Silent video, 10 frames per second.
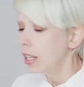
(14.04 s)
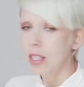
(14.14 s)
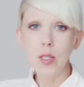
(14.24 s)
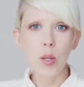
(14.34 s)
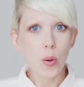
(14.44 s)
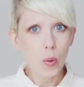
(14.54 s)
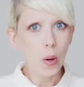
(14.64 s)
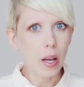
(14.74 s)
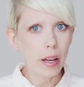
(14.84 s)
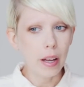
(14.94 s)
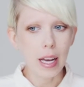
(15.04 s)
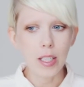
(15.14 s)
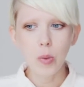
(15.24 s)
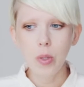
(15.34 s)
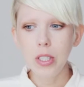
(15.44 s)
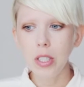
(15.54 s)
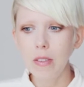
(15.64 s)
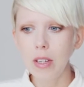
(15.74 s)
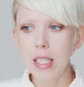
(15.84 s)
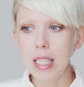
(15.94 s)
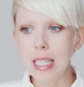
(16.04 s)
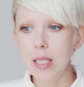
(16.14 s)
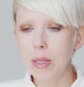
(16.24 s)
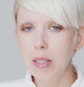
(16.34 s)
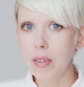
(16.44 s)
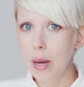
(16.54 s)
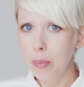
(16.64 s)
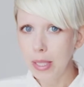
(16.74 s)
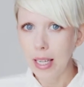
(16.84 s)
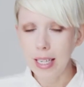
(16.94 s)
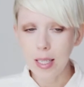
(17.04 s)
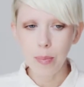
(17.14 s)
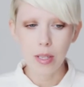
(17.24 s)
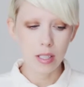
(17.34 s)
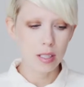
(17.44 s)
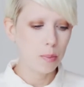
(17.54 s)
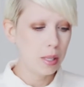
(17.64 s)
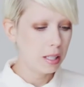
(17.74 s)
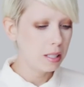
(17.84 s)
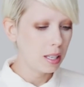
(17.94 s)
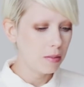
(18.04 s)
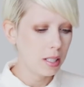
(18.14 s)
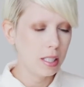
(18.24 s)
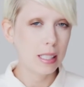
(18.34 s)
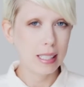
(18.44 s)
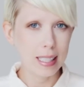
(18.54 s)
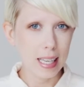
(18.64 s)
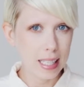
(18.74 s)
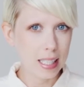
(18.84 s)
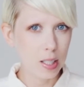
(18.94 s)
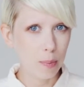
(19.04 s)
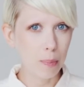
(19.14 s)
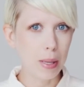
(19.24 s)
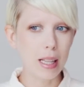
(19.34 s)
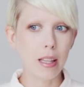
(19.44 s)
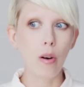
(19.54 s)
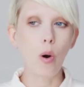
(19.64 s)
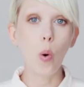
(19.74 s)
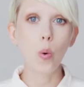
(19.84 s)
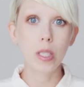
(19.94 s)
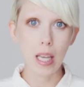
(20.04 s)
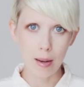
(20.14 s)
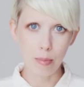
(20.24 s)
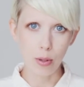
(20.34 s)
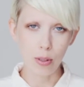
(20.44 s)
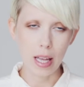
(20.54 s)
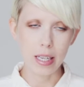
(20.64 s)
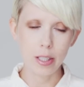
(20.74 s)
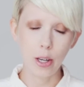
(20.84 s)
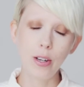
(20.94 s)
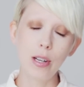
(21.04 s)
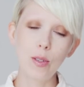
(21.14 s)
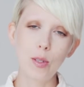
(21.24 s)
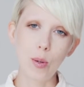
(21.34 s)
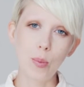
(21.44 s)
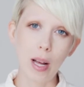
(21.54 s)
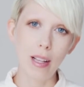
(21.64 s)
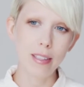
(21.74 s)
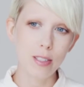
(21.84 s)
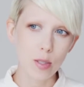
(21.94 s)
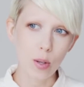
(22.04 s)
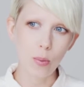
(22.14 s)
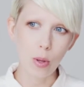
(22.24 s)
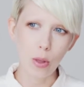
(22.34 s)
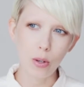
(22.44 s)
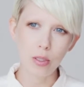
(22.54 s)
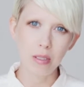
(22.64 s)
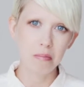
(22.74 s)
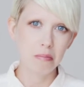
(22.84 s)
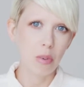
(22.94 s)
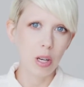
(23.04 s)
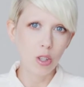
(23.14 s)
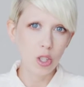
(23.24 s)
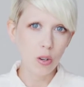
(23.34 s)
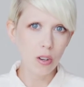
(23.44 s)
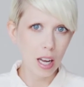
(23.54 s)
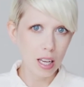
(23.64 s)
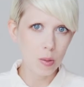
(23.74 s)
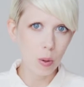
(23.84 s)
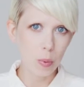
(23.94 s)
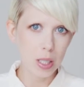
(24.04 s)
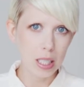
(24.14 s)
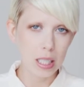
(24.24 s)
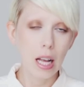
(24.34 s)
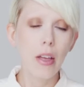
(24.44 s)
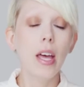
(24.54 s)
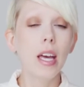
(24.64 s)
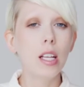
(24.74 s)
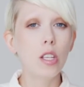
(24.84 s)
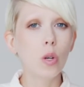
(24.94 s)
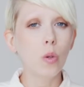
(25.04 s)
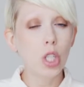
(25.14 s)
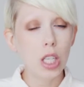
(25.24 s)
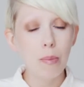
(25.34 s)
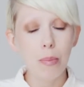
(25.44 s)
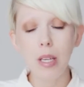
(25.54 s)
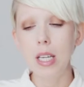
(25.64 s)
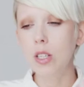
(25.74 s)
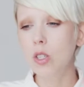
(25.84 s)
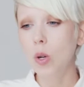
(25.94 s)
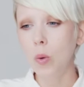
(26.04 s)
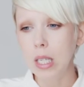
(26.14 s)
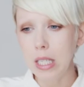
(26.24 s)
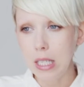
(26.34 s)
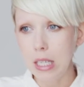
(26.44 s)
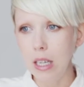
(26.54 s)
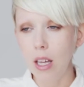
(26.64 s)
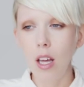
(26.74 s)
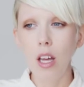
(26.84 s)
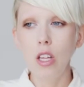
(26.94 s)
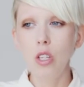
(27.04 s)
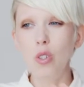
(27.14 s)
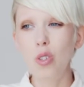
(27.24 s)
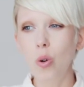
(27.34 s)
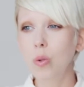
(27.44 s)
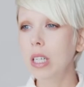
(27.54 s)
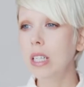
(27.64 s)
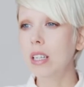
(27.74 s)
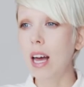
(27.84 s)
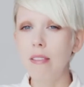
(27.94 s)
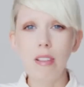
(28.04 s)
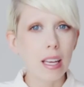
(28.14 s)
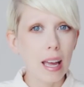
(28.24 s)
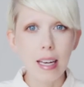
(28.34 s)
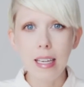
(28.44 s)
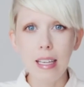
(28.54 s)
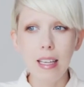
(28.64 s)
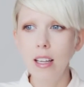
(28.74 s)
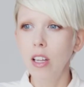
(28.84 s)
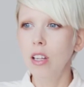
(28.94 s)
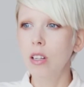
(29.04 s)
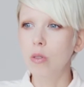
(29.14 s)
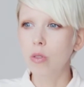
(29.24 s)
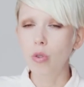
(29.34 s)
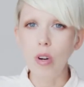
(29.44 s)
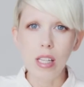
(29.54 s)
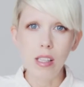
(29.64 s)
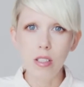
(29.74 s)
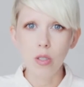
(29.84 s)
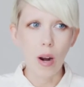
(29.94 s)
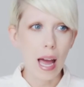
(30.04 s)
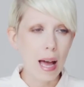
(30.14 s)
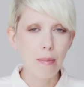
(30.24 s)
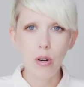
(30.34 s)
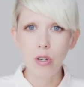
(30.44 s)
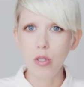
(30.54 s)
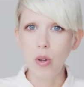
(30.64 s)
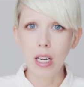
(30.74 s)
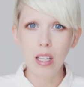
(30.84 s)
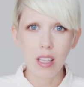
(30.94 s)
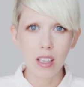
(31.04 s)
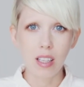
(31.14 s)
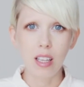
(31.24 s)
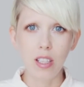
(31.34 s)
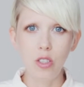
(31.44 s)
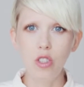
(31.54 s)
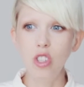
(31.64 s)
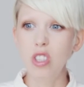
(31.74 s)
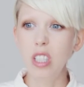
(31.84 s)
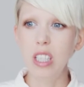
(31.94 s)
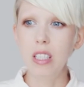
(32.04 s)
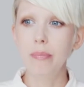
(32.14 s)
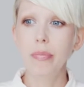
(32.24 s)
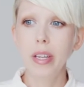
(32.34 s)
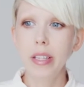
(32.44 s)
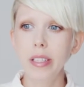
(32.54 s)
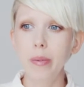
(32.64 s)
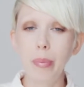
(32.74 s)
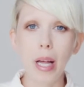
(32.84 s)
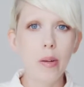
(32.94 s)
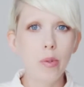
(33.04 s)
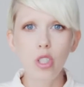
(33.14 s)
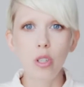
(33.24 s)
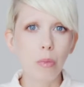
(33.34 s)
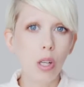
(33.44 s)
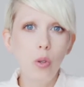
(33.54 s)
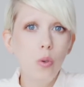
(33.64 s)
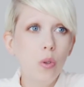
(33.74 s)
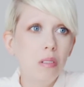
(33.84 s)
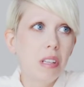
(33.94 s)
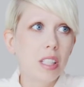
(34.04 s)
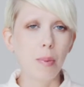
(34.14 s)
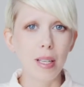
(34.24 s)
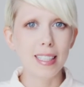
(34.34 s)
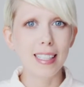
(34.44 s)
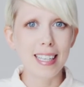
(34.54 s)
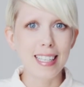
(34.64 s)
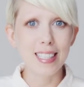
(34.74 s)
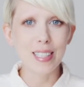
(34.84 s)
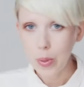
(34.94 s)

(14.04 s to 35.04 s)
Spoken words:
So, I just wanted to give you guys a little bit of an update because me and David decided to build our own table and it turned out so well. So we thought, why not show you guys what we did? It's so cheap, it's so easy. You don't need to have like any, drills or hammers or anything like that. You just need some plywood, some glue, and that's basically it.